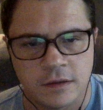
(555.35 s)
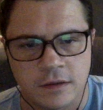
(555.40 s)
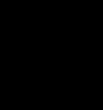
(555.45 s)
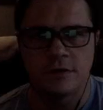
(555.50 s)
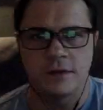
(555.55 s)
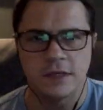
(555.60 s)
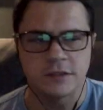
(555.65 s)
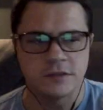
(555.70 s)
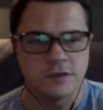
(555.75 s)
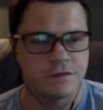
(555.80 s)

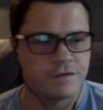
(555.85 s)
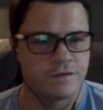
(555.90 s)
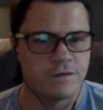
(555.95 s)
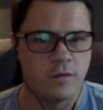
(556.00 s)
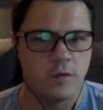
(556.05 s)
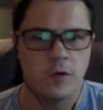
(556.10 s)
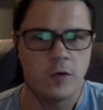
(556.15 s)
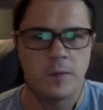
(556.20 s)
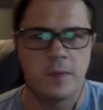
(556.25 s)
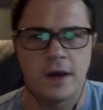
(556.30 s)
these are
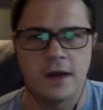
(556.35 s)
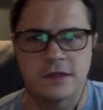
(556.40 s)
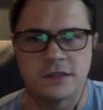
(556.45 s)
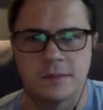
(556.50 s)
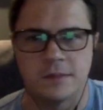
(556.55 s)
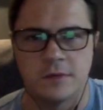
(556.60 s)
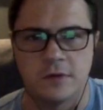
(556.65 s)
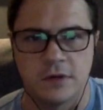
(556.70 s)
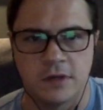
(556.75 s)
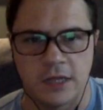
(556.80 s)
4
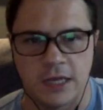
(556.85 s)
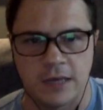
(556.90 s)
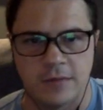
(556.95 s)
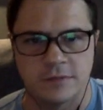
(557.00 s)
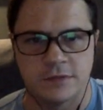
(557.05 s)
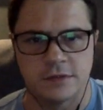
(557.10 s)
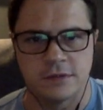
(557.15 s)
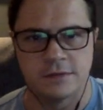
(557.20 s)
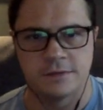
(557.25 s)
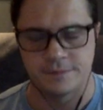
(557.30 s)
possible claims.